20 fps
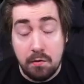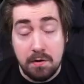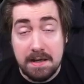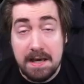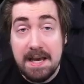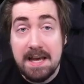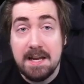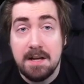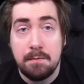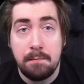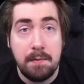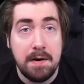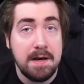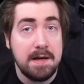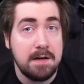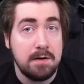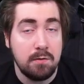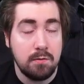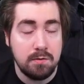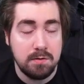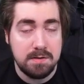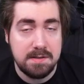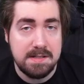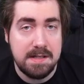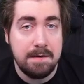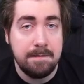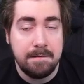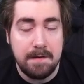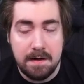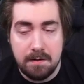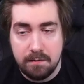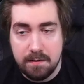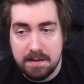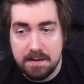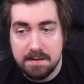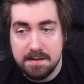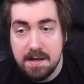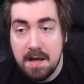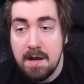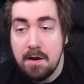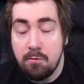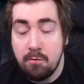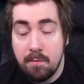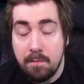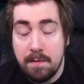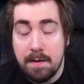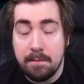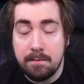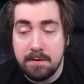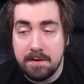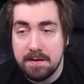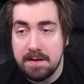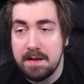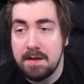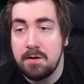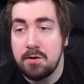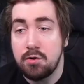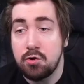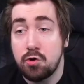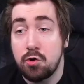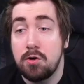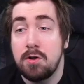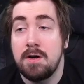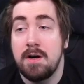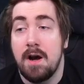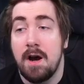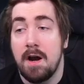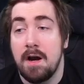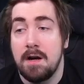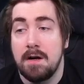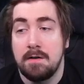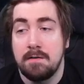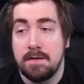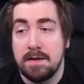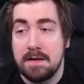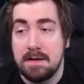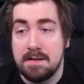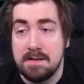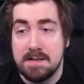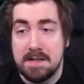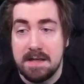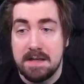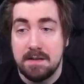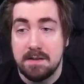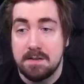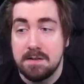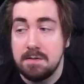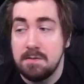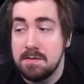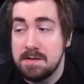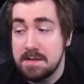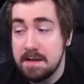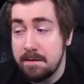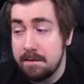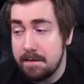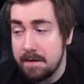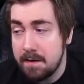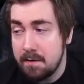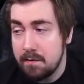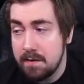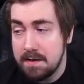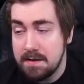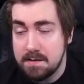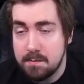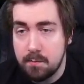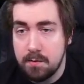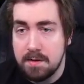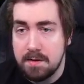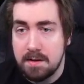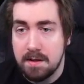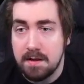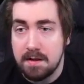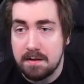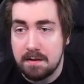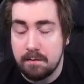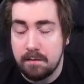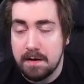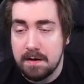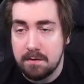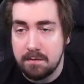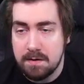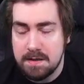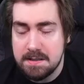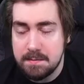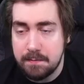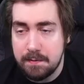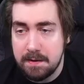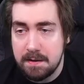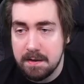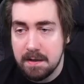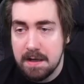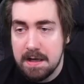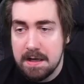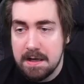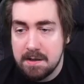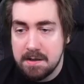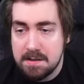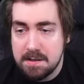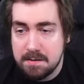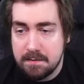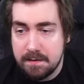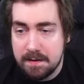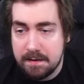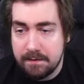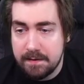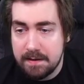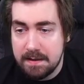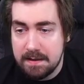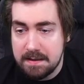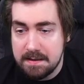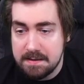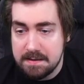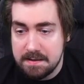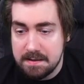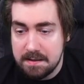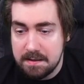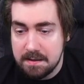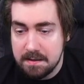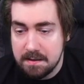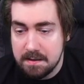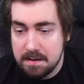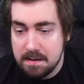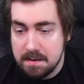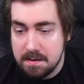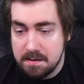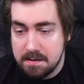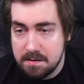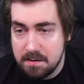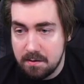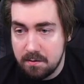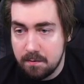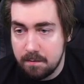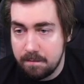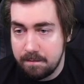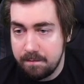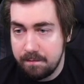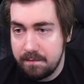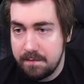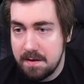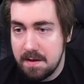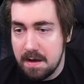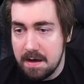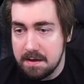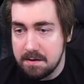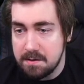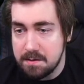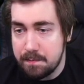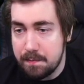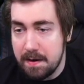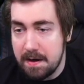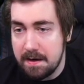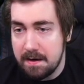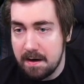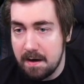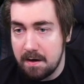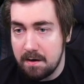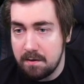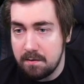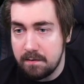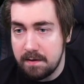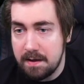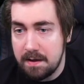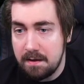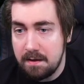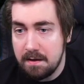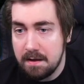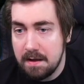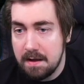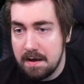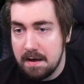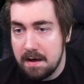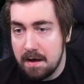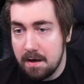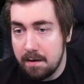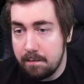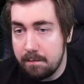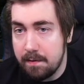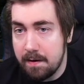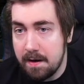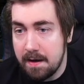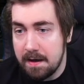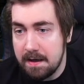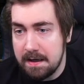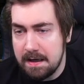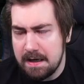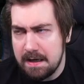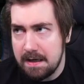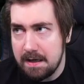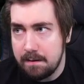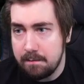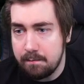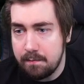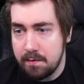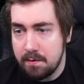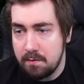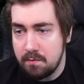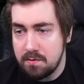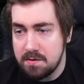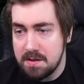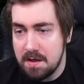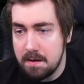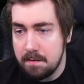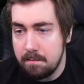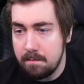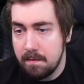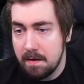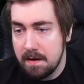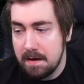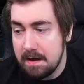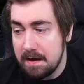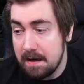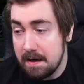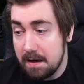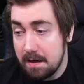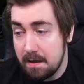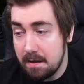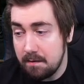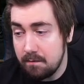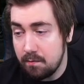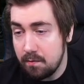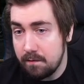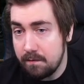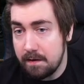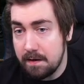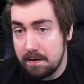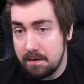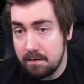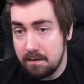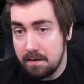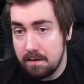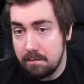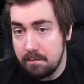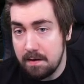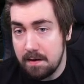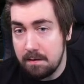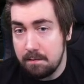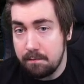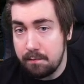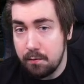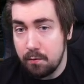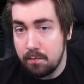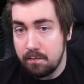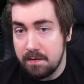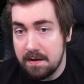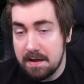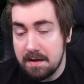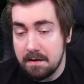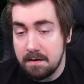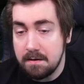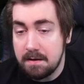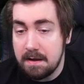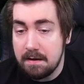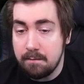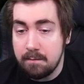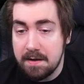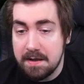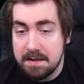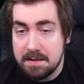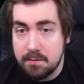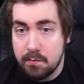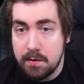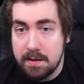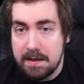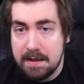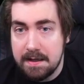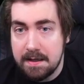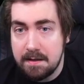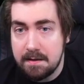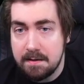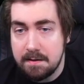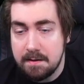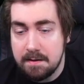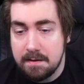can't buy cold sapphire rings, remember that you can turn iron rings into sapphire rings with like the vendor recipe. It's very, very easy. So I'll just buy an iron ring, I'll buy a blue gem, and we'll vendor them. And boom, that'll give me a 28